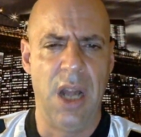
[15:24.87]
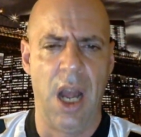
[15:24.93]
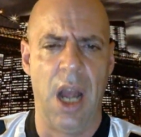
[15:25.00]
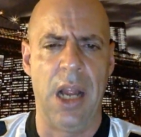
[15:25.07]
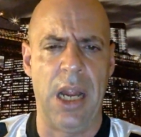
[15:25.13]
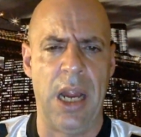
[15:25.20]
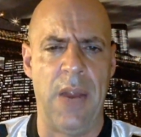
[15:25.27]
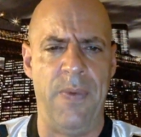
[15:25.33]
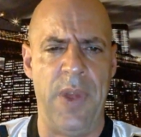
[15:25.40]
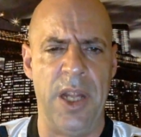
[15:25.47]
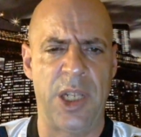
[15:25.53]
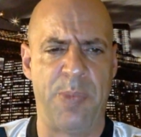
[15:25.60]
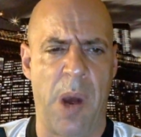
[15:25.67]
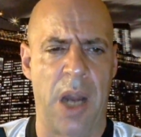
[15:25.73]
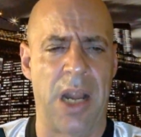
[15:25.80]
in
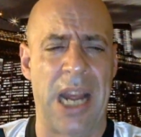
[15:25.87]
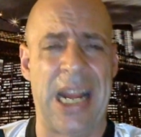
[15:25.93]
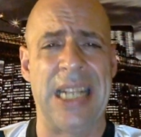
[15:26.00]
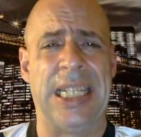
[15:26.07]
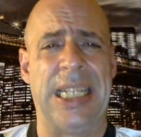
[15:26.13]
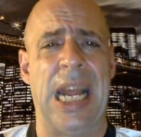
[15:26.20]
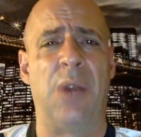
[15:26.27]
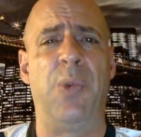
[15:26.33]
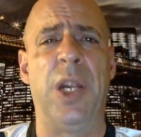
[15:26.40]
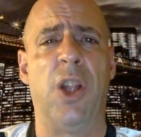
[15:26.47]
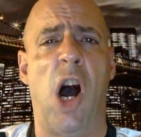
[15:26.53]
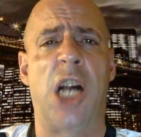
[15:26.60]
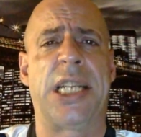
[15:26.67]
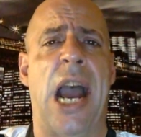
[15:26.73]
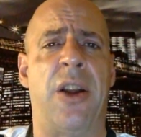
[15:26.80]
this spot. Like I said, we
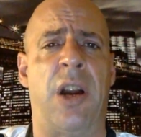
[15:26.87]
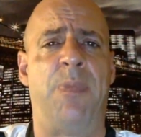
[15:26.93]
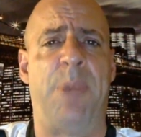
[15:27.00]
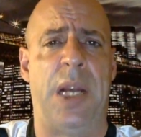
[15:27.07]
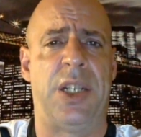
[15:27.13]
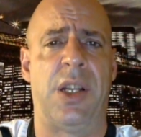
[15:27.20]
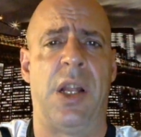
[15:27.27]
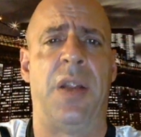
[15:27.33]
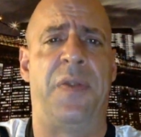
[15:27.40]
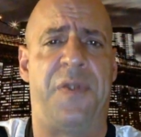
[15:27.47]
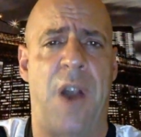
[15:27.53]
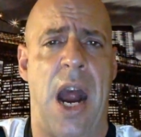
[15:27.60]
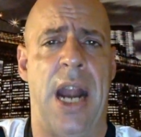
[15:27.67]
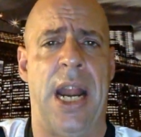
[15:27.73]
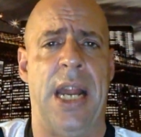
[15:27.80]
locked down our picks on the
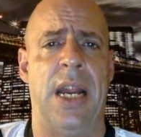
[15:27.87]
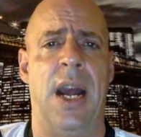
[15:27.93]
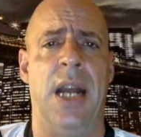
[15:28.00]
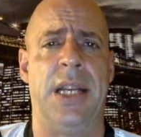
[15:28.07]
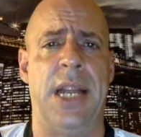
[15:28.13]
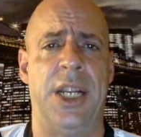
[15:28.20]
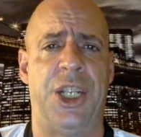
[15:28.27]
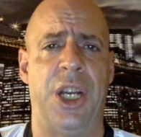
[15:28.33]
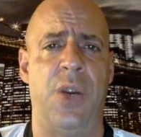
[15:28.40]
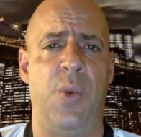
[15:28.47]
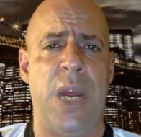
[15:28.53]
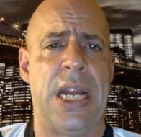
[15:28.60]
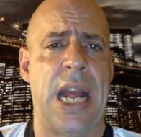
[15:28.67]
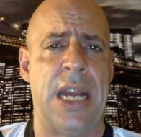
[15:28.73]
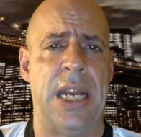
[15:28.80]
Friday edition, the
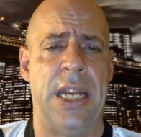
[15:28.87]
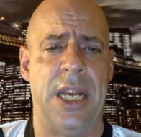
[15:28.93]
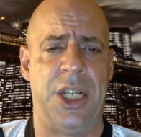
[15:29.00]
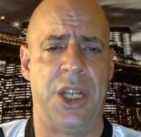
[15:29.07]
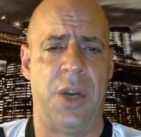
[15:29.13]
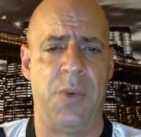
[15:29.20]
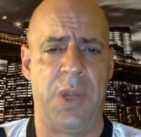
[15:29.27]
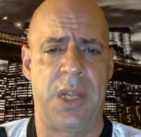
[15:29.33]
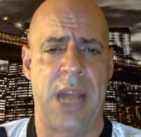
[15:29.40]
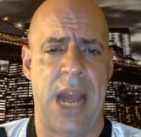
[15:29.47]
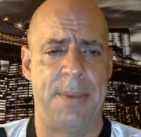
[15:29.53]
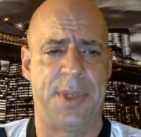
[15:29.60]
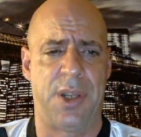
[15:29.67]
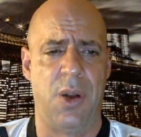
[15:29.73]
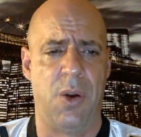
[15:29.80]
weekend edition with
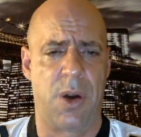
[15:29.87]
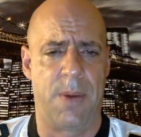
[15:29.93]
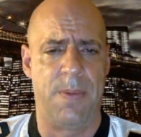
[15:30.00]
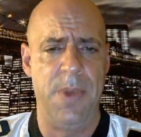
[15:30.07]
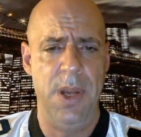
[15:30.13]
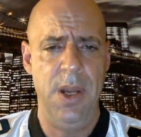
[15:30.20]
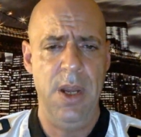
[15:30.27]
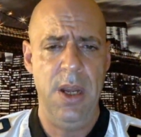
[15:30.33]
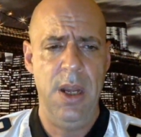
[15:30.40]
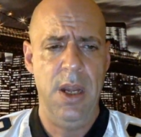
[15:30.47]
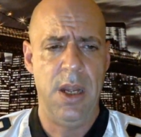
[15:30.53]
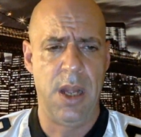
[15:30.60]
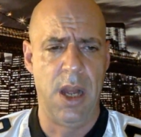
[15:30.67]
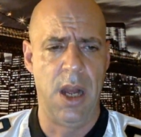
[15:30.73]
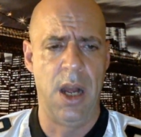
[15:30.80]
Cam Stewart
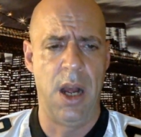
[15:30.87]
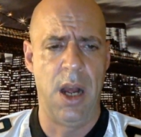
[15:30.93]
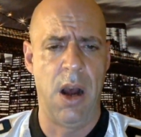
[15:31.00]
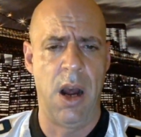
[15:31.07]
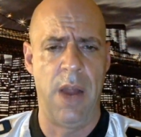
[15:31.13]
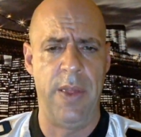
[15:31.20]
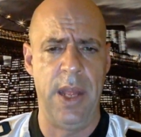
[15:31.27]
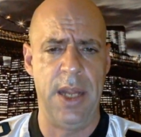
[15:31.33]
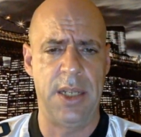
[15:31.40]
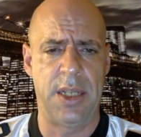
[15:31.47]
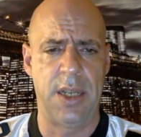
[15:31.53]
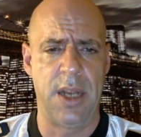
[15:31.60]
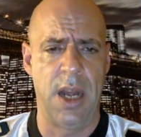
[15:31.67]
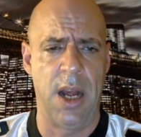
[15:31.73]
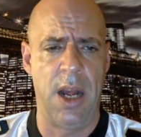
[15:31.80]
on
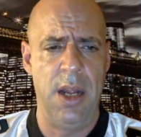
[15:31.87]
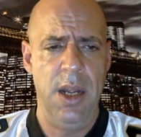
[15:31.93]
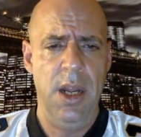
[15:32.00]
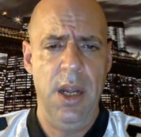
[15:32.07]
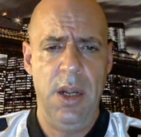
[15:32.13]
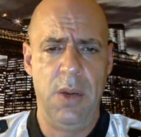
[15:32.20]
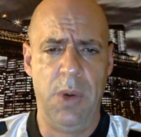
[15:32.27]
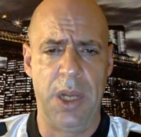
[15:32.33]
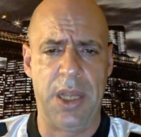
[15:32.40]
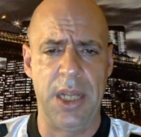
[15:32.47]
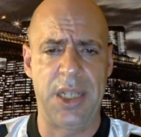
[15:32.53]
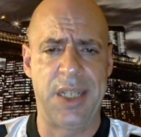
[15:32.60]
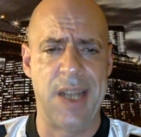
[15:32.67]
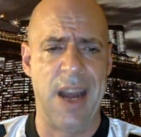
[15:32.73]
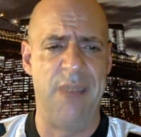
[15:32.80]
this with
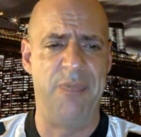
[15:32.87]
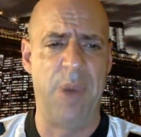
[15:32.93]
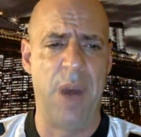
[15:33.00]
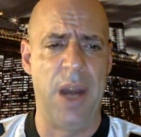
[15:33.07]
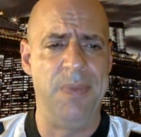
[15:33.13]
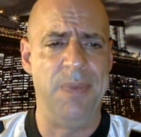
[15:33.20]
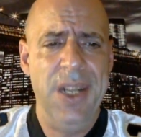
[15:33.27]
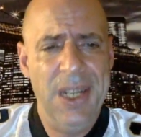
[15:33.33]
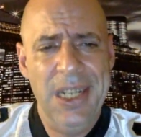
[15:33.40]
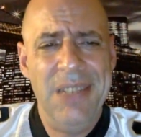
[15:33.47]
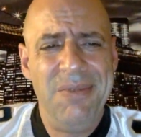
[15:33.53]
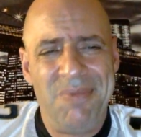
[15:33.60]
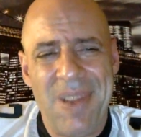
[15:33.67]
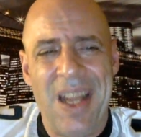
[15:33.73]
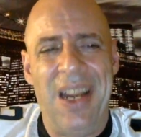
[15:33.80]
this stuff. But
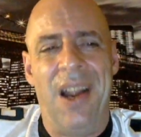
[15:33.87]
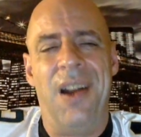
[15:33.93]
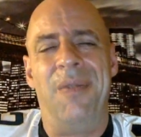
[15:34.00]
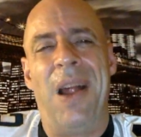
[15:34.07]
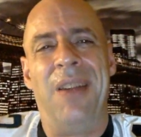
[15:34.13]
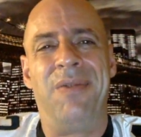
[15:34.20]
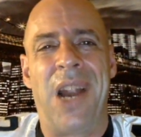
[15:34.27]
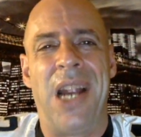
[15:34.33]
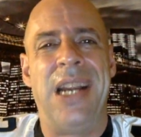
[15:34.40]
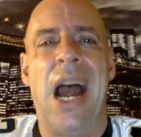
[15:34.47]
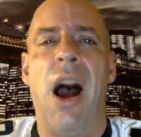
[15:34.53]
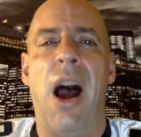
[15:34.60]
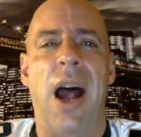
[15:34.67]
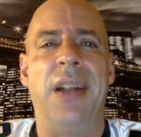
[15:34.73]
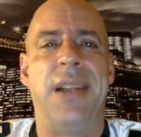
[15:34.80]
right
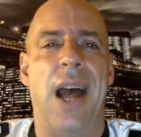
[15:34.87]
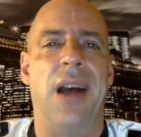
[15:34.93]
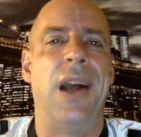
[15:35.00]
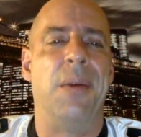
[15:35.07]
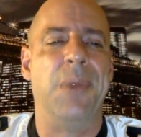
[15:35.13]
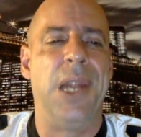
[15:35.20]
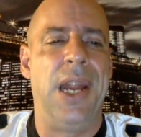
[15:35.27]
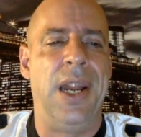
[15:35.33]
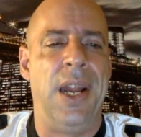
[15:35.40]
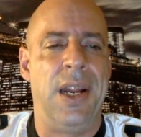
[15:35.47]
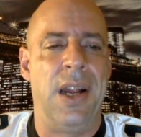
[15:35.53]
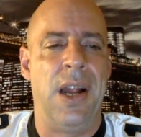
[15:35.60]
now, I tell you, I'm leaning